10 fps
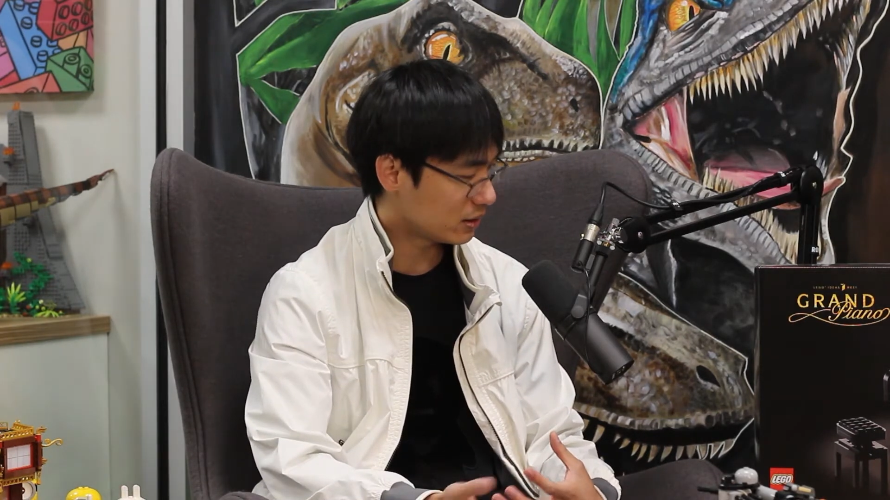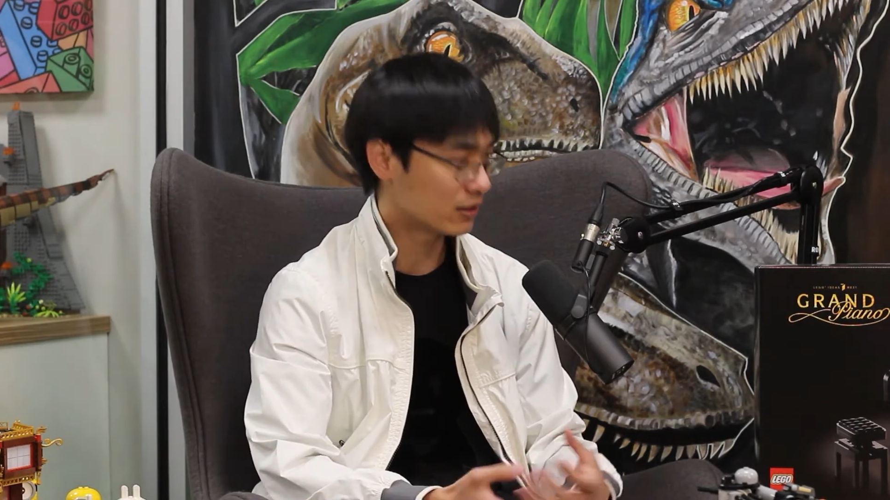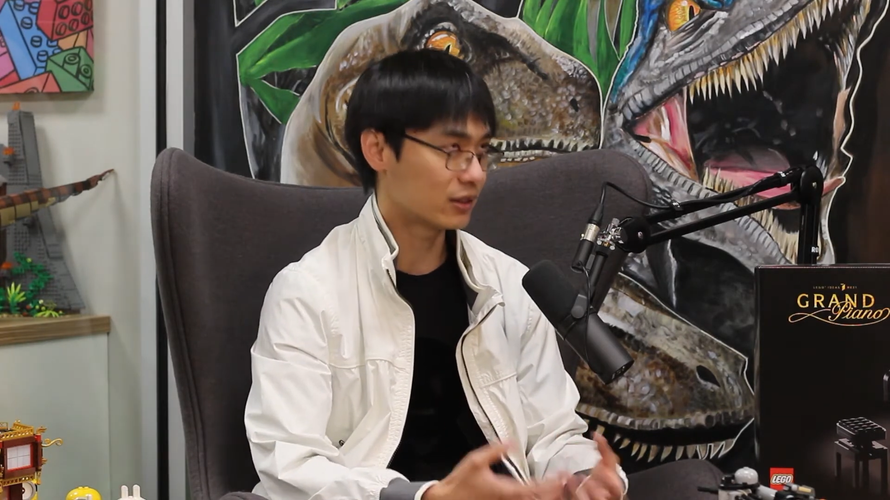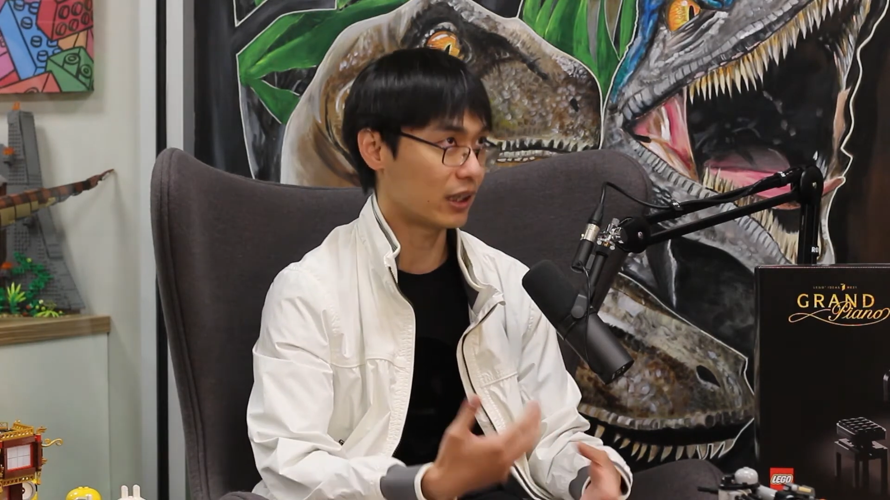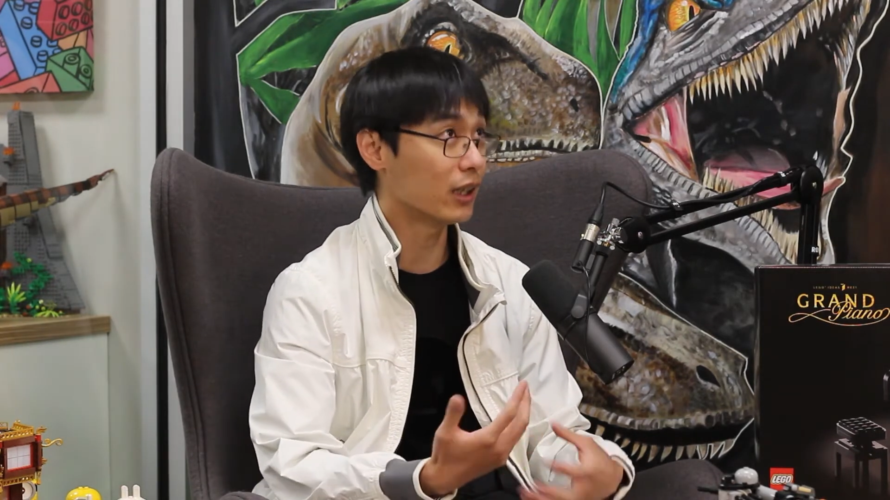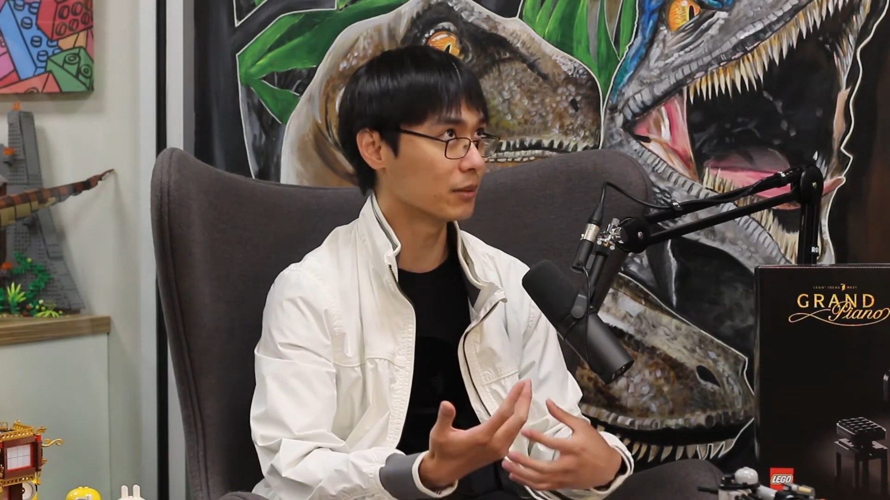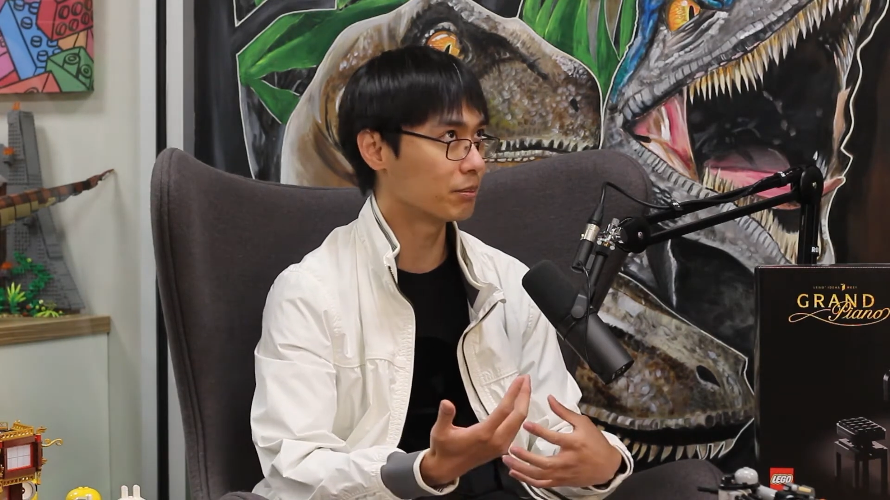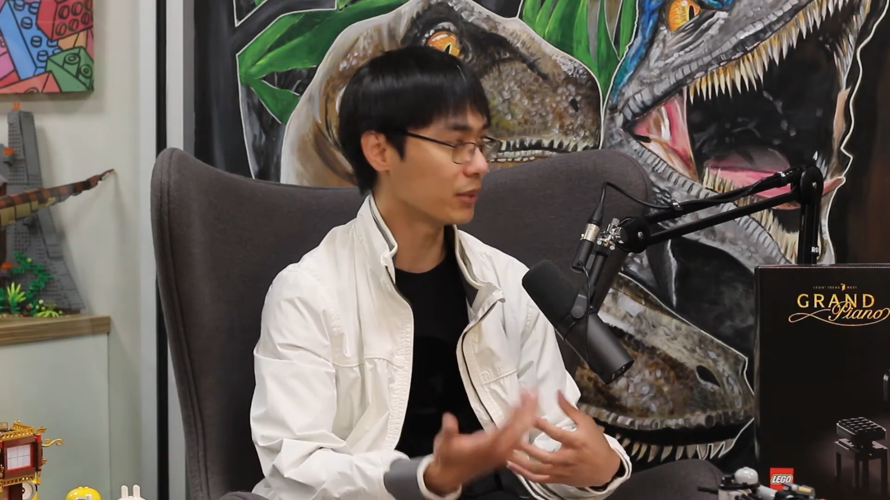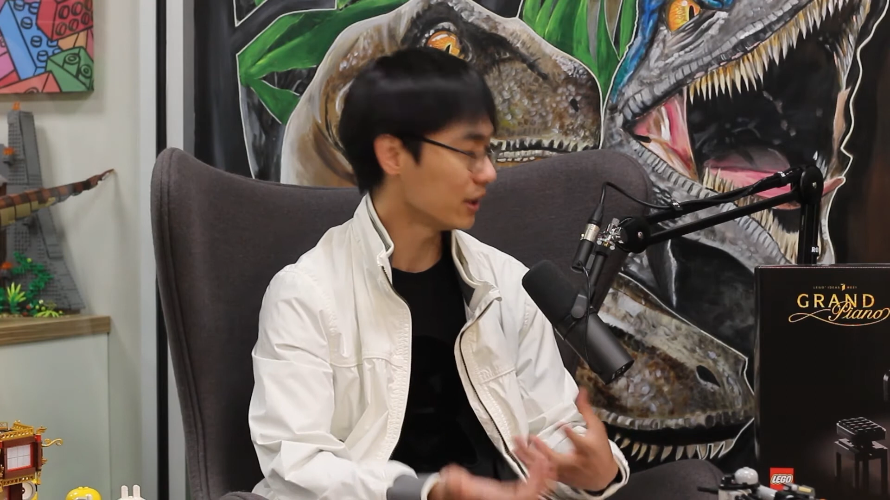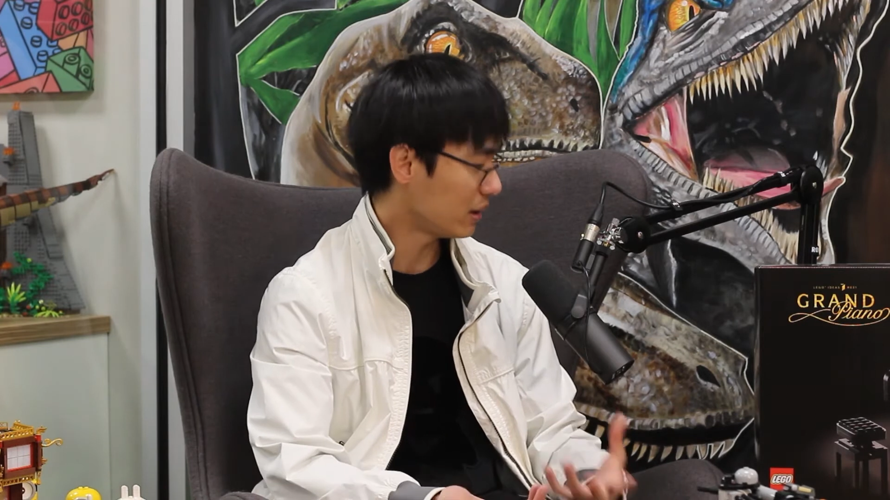
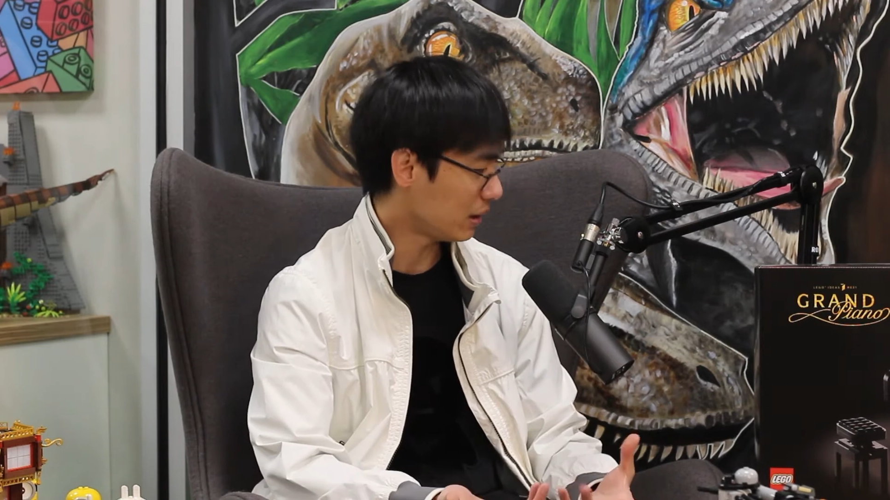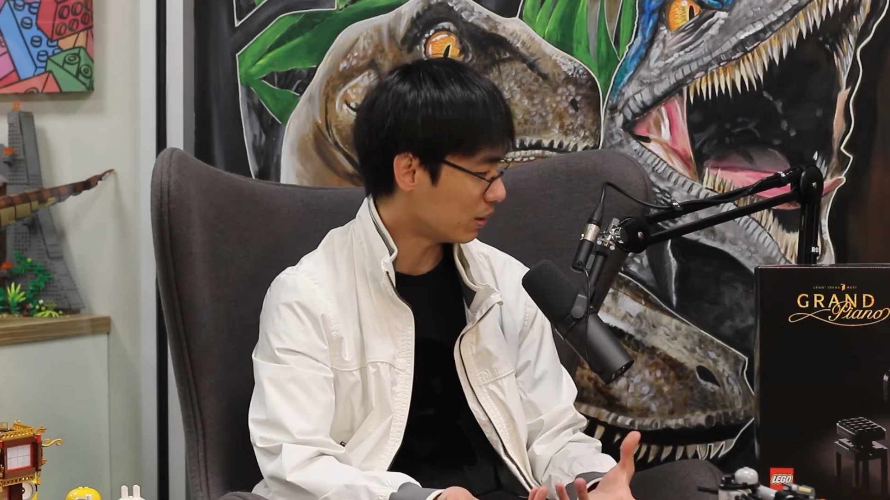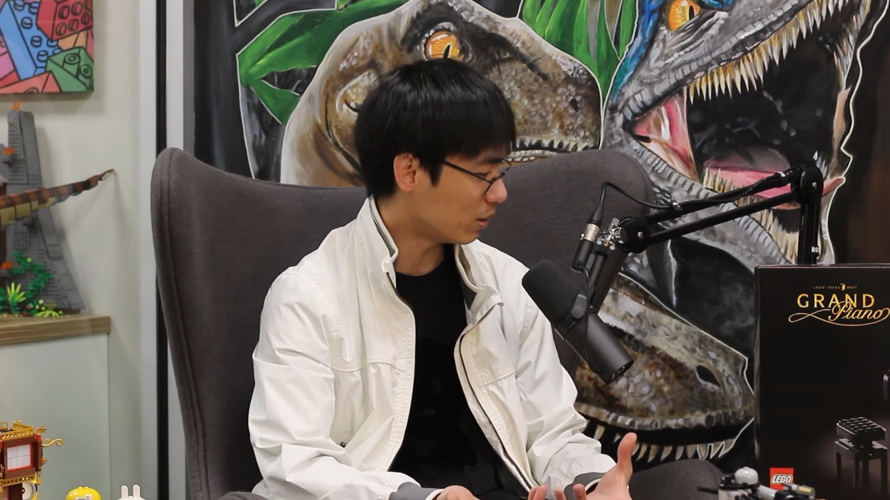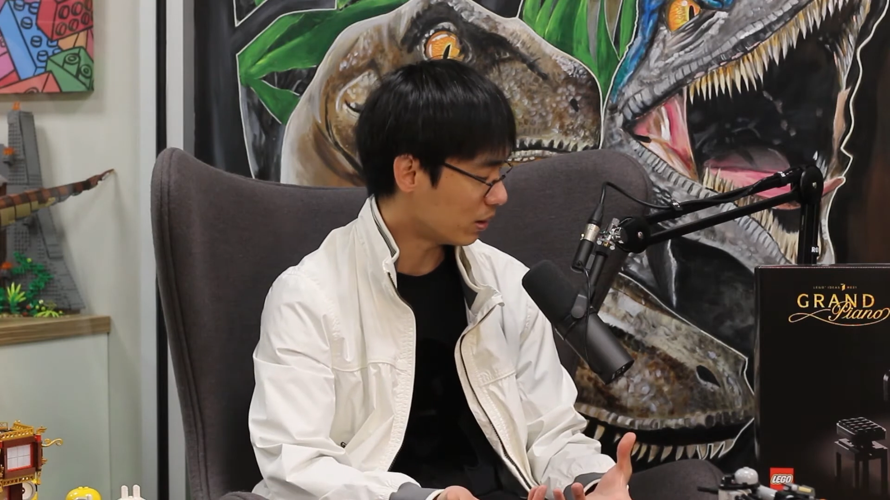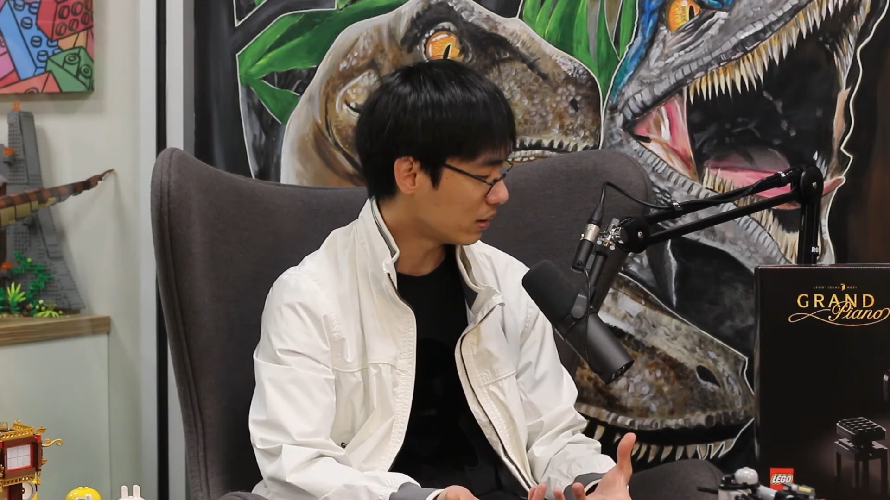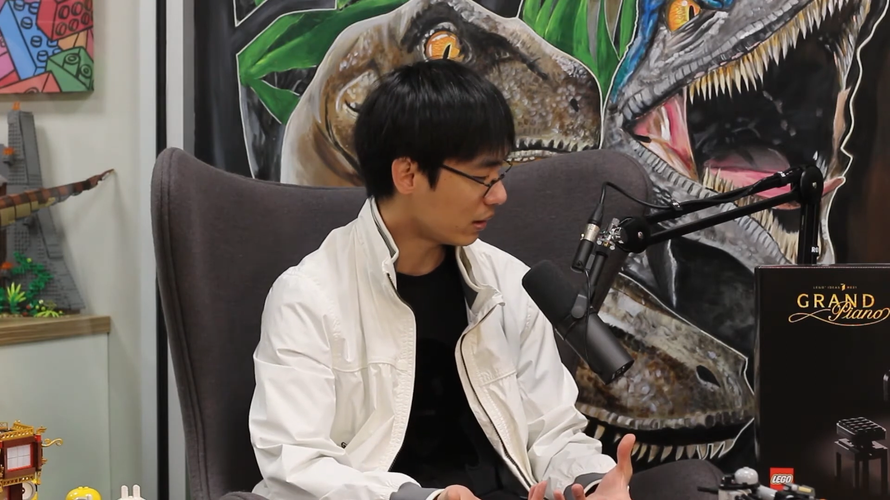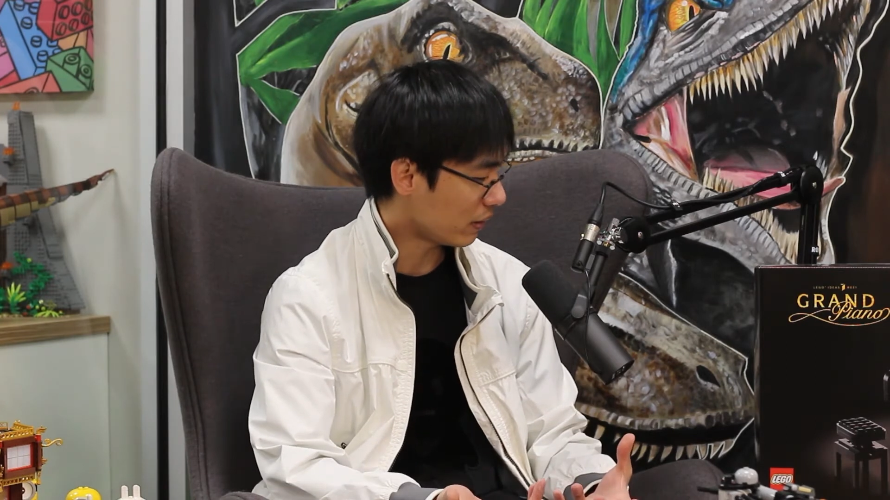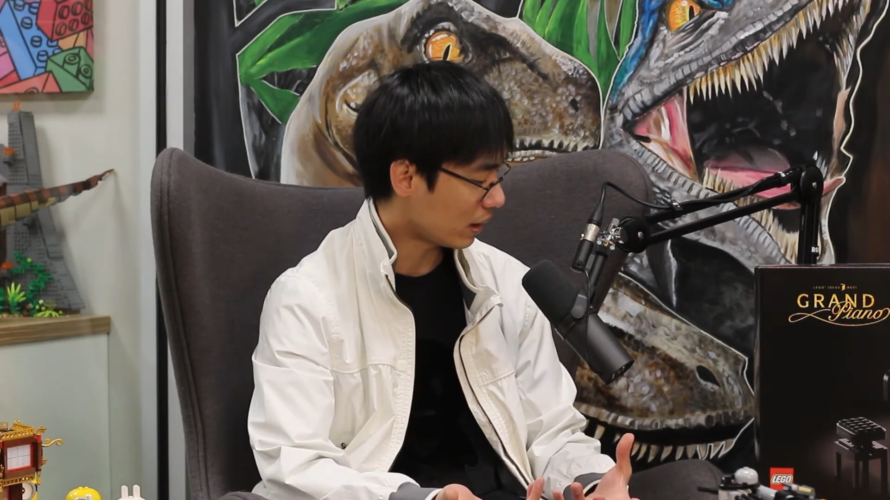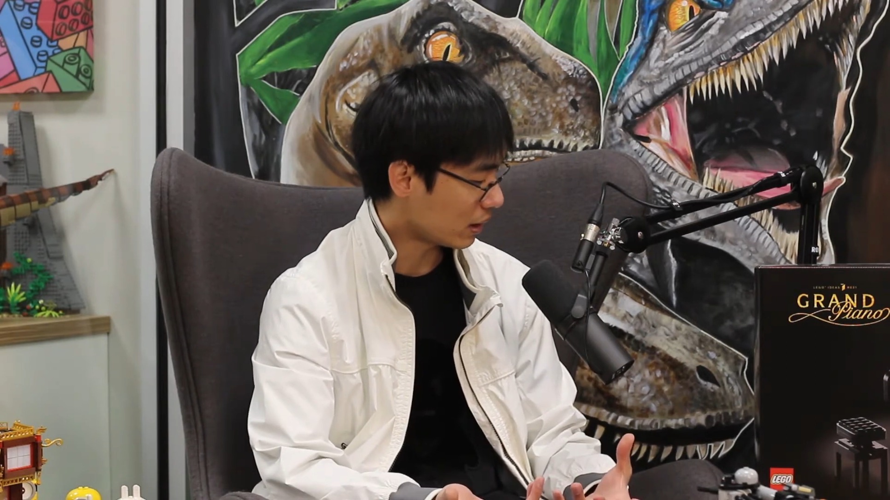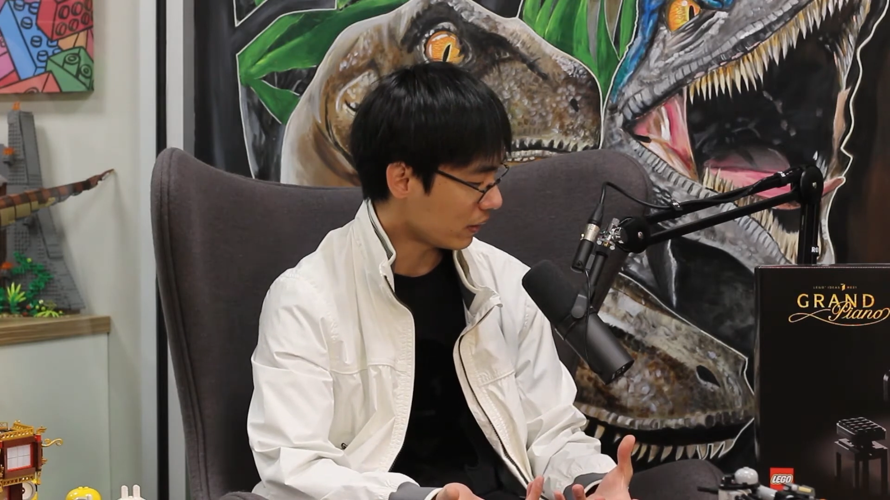stability or
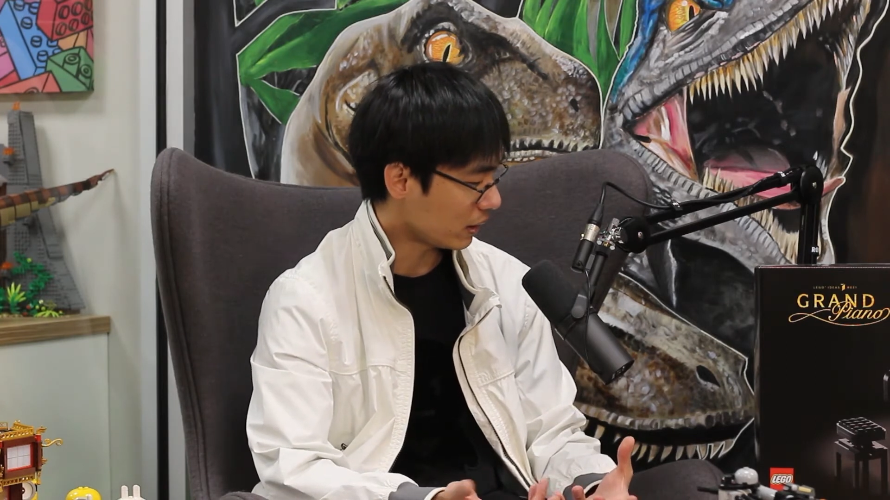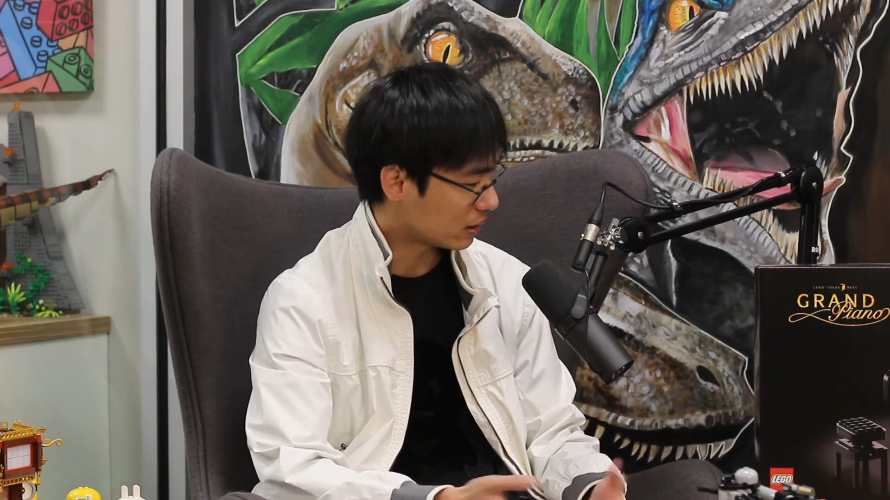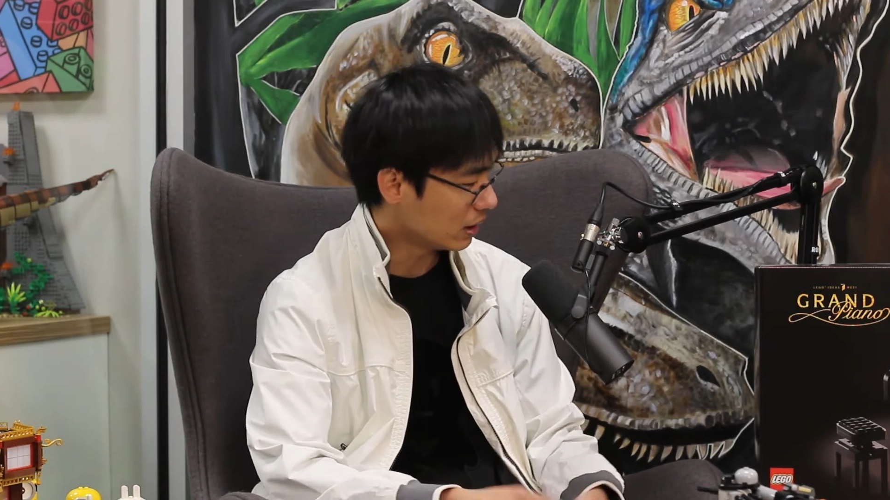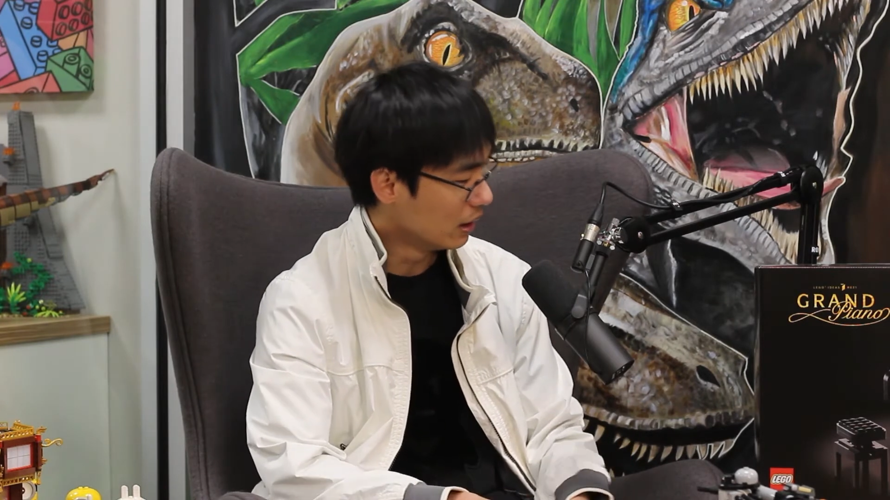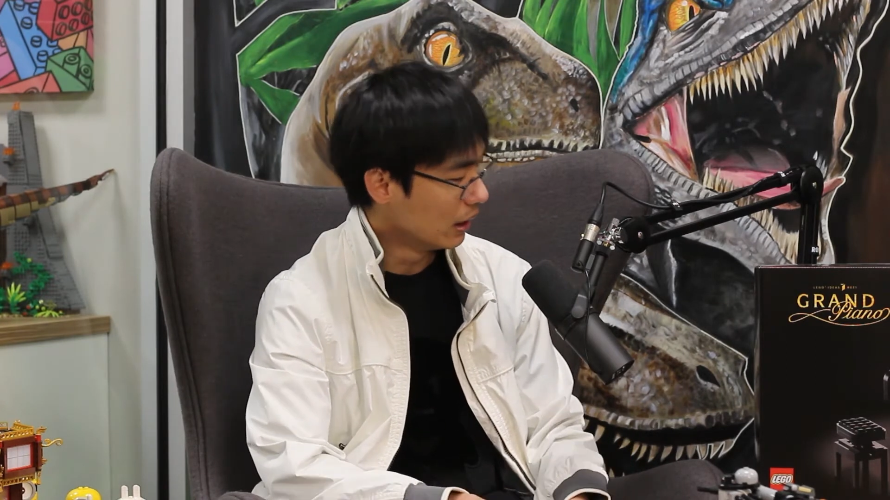other things.